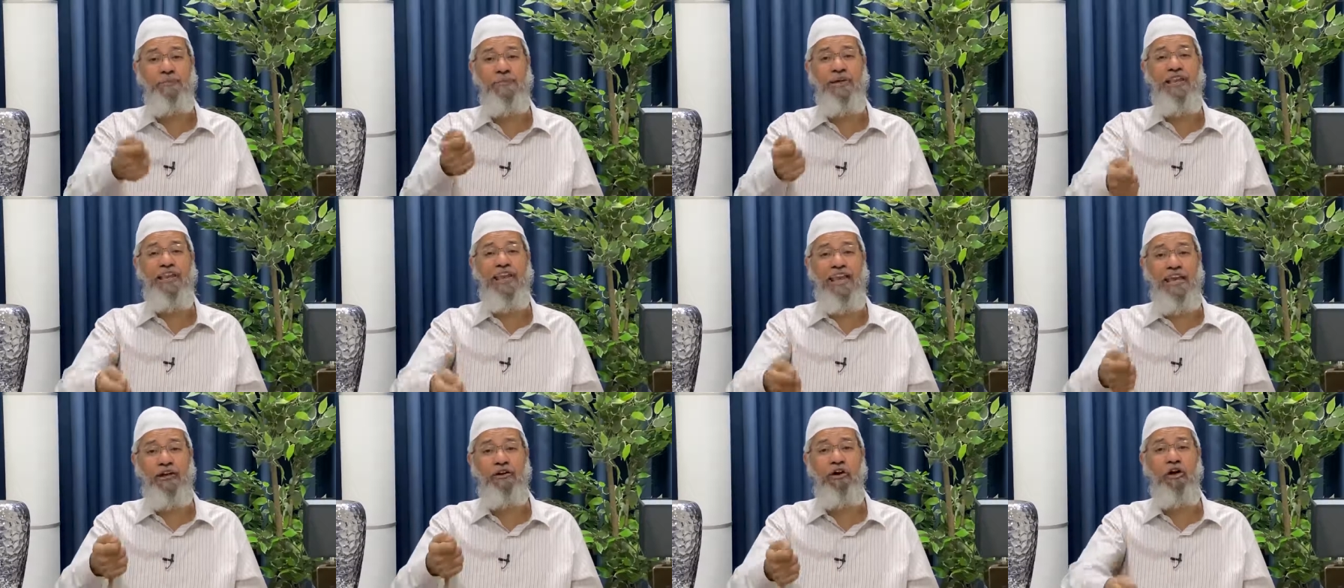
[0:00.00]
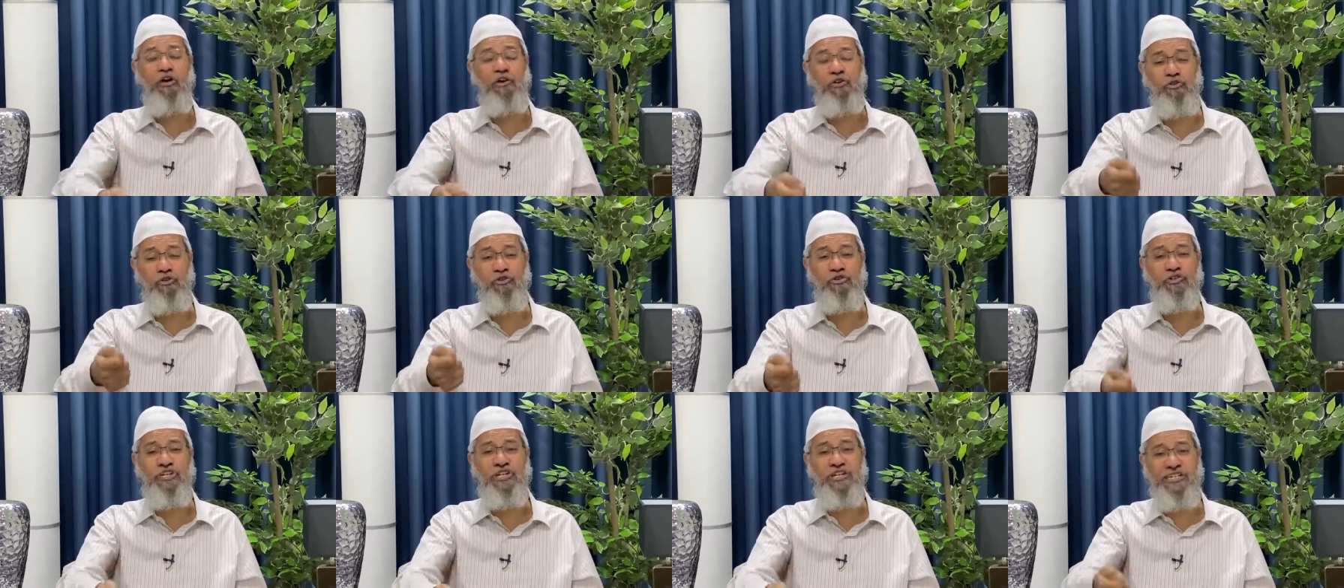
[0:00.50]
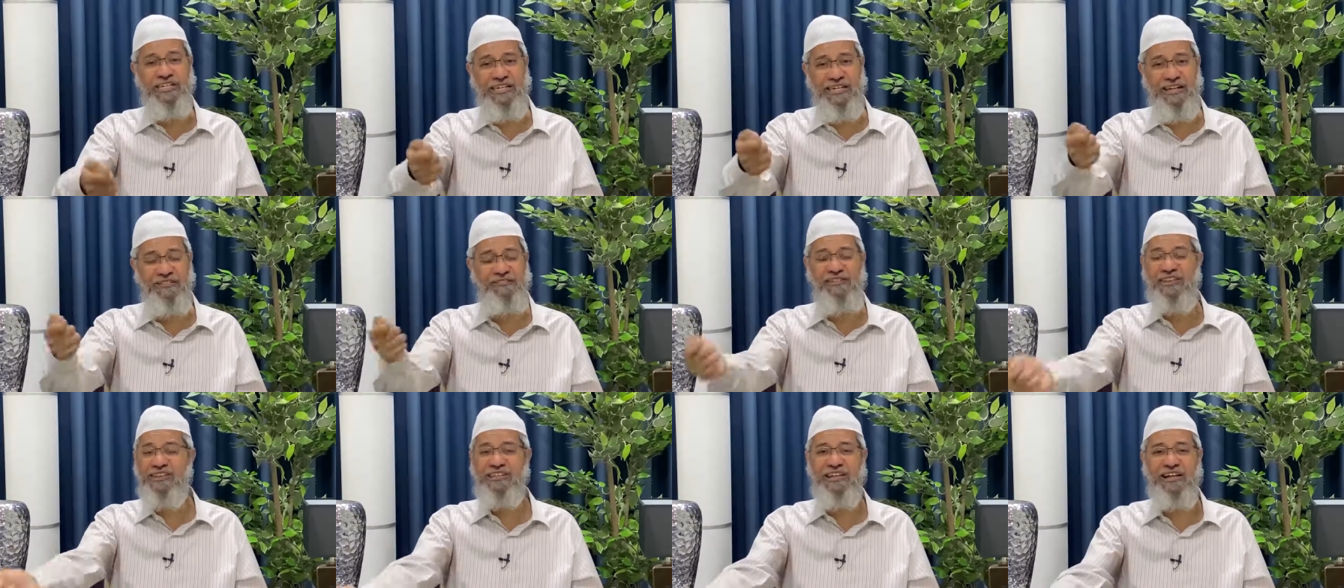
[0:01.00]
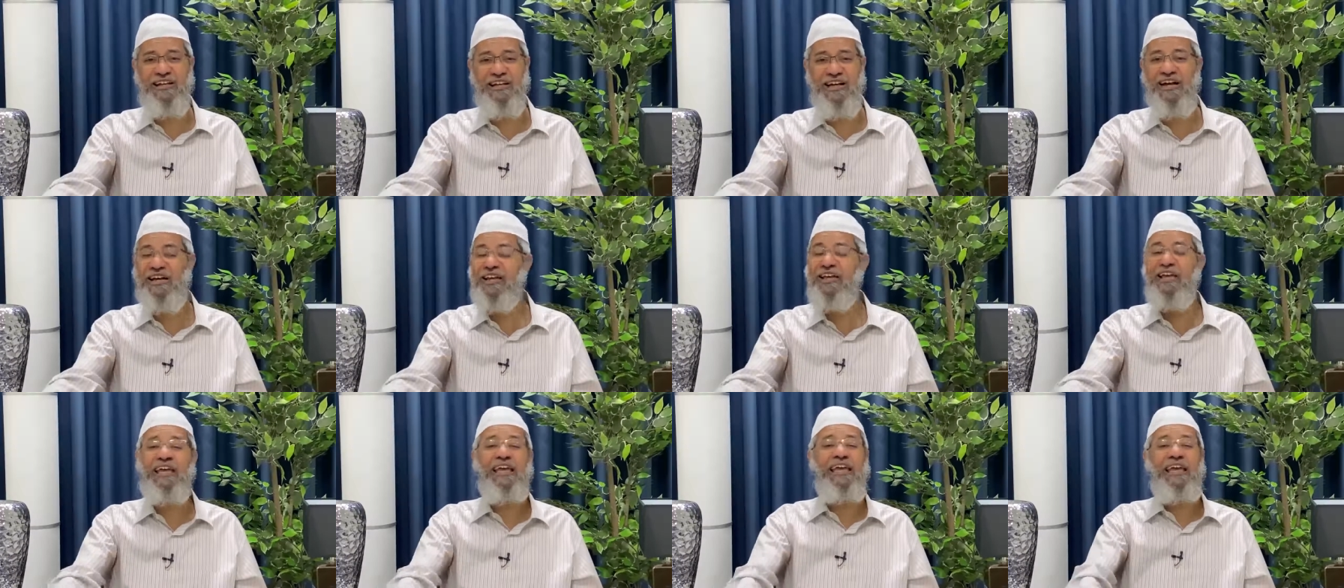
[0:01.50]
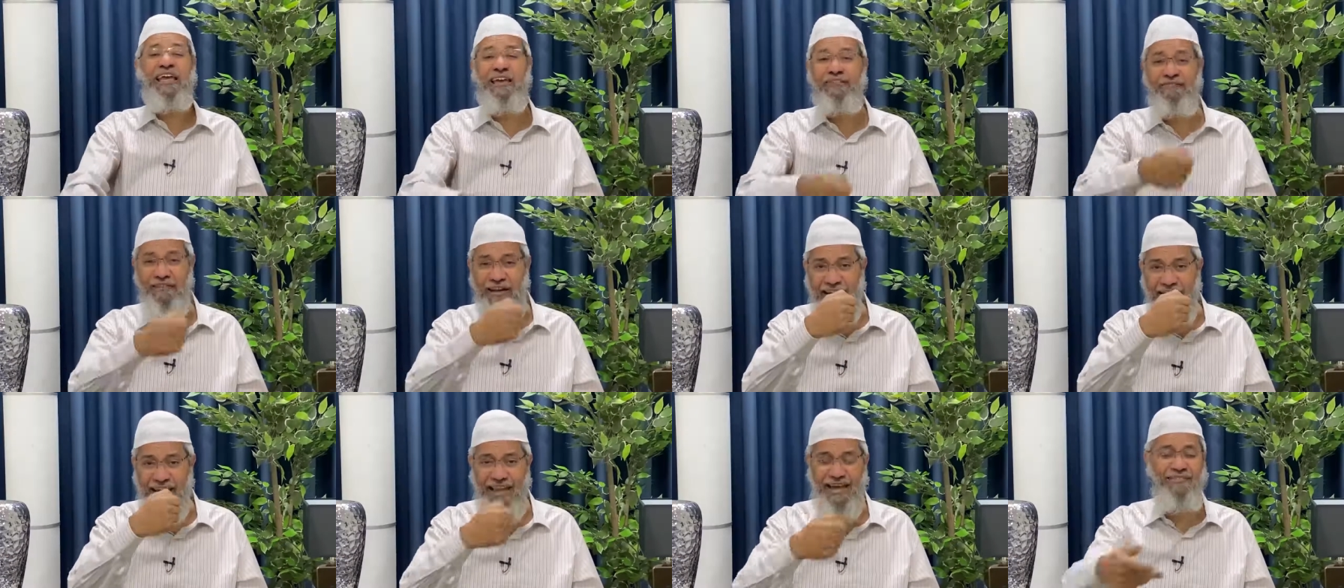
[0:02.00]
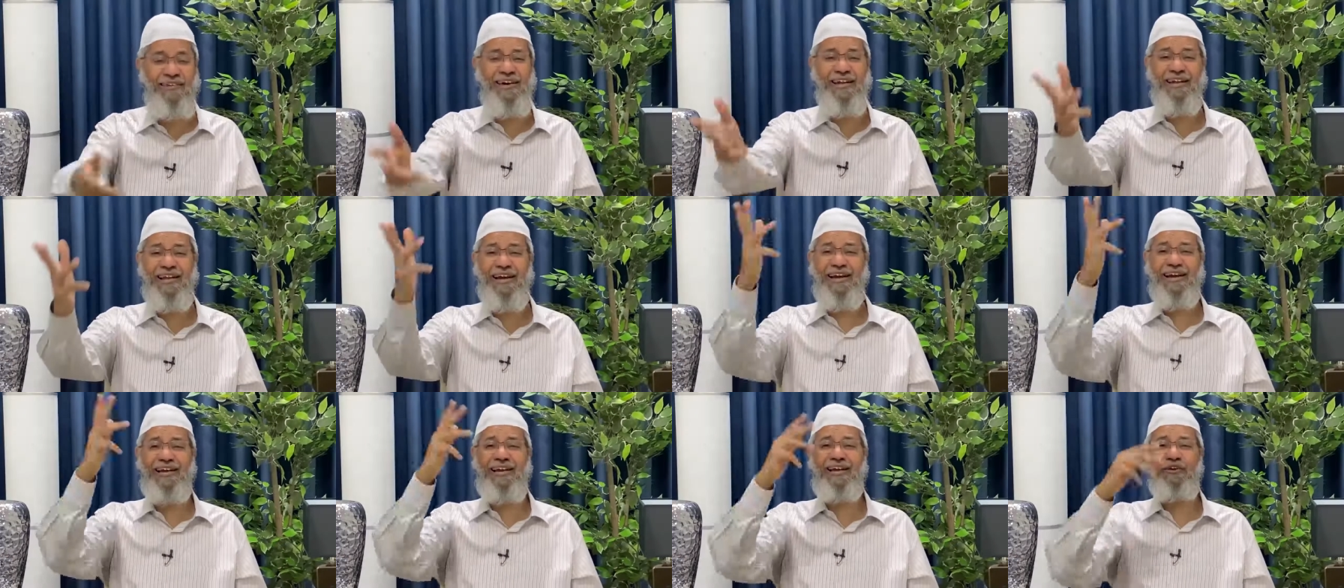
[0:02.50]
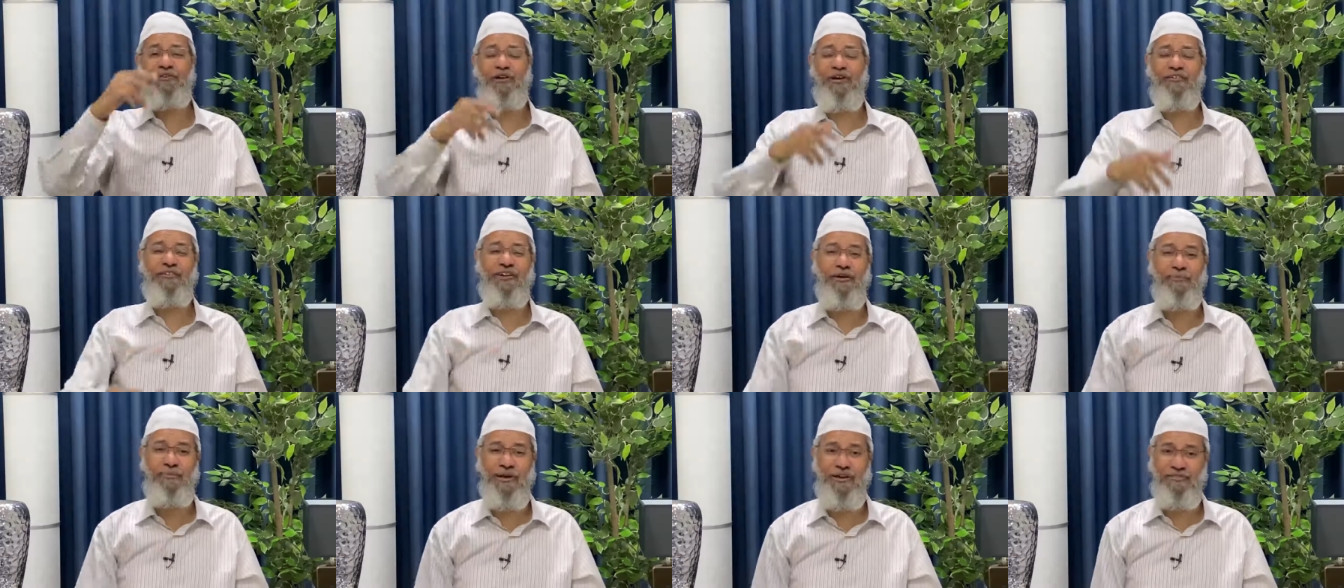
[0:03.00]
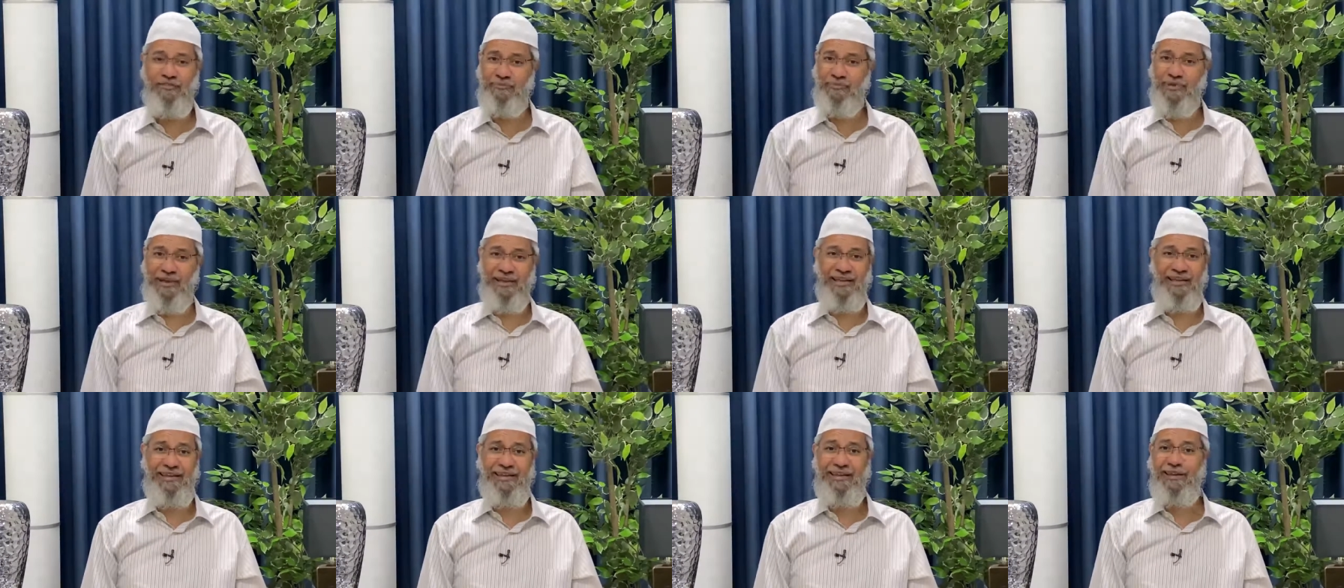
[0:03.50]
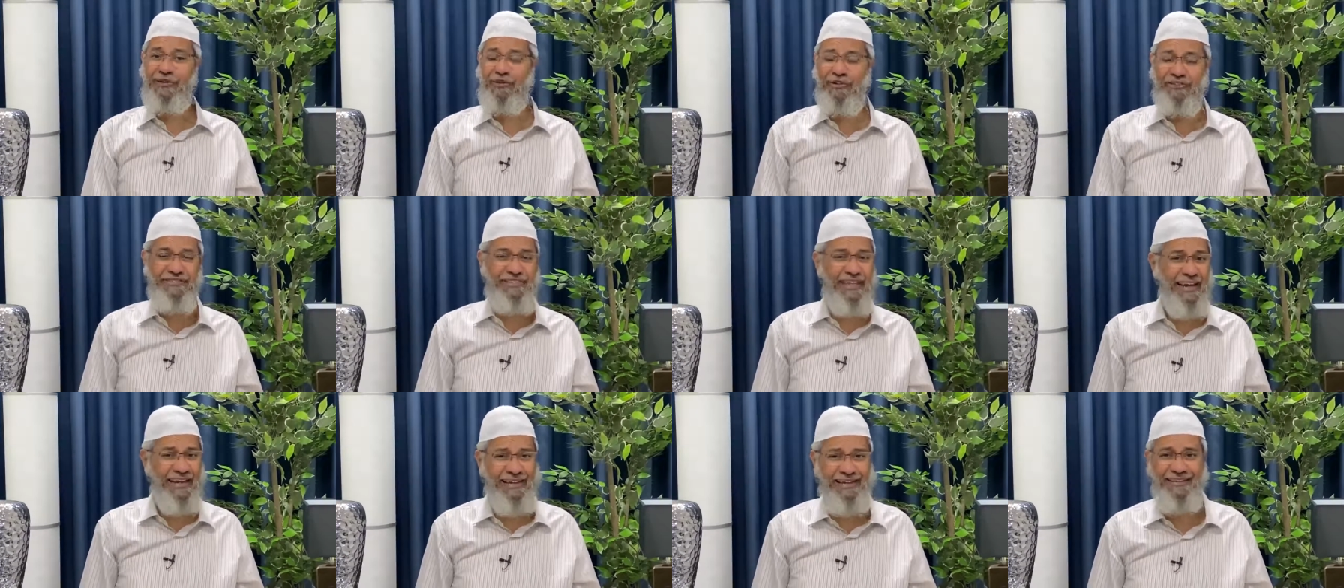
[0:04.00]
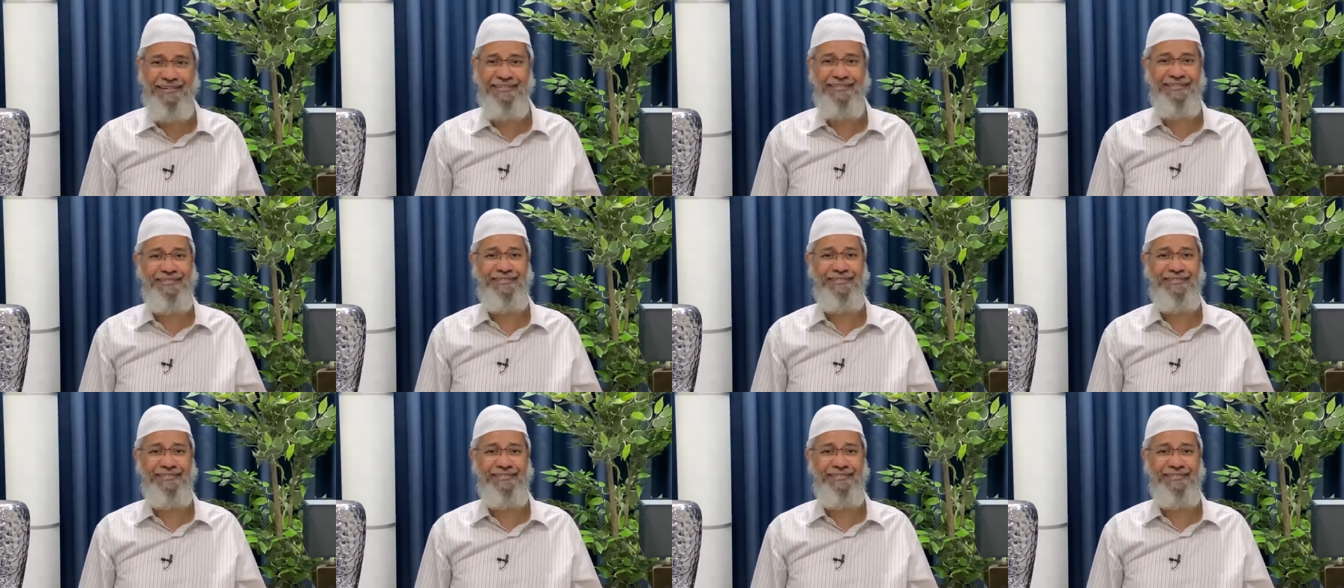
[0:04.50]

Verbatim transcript: a million dollar to Shishi Ravi Shankar, he will never agree to have a debate with me again. He knows that.